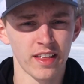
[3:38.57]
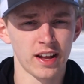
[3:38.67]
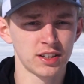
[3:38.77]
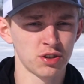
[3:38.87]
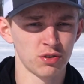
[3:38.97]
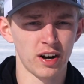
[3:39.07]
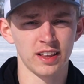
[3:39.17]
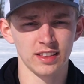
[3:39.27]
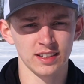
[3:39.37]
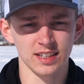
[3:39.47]
that's
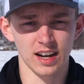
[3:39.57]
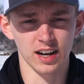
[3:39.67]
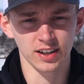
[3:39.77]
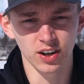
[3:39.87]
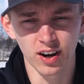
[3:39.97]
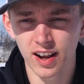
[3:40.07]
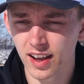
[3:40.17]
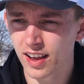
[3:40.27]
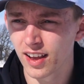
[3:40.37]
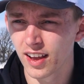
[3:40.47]
running this auger
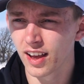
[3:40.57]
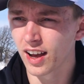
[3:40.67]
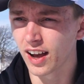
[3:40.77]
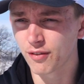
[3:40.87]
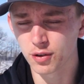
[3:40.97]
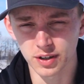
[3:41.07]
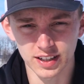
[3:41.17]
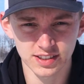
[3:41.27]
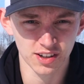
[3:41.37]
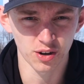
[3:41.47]
a few
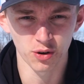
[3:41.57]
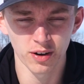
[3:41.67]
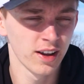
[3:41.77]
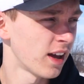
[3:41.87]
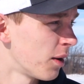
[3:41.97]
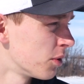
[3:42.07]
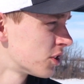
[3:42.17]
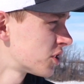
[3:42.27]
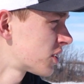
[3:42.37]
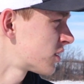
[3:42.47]
days ago, and we were
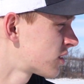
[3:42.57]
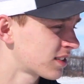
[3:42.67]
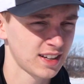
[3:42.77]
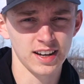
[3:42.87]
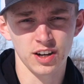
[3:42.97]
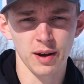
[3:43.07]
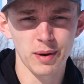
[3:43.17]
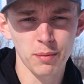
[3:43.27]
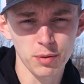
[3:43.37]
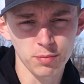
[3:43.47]
just kind of
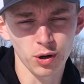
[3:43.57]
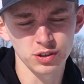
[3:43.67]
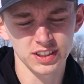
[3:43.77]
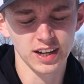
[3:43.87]
coming up with pros and